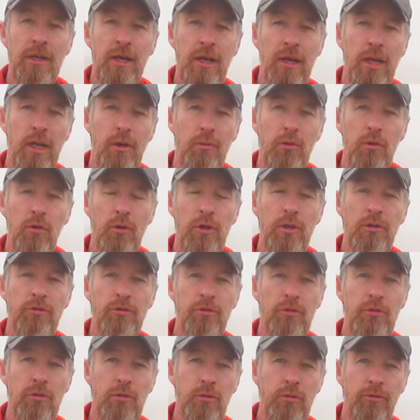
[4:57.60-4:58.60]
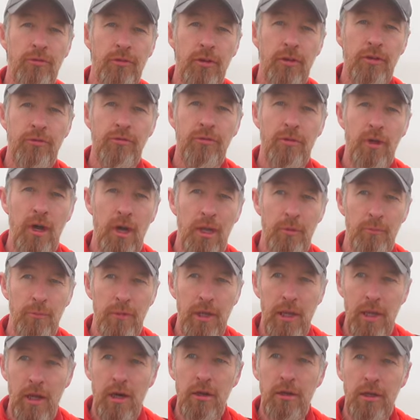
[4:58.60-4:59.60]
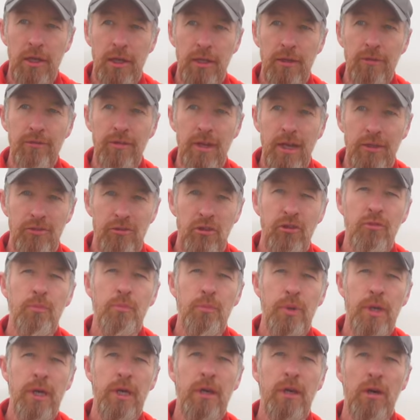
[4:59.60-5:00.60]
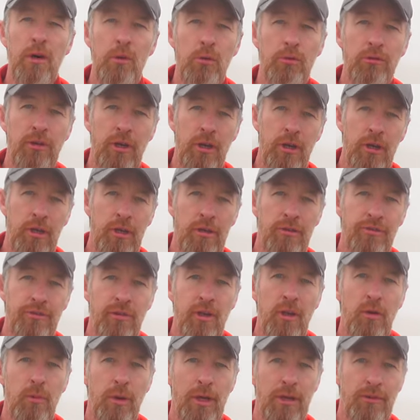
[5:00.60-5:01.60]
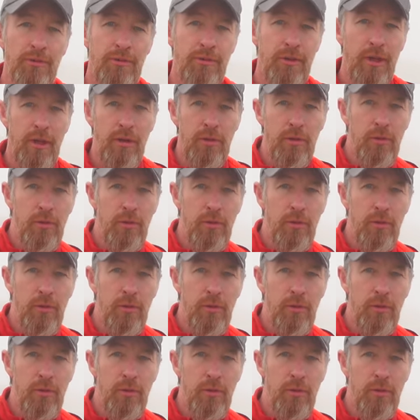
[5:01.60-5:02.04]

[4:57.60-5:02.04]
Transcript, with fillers: and I'm going to use this on a long lens and just pick out silhouettes that are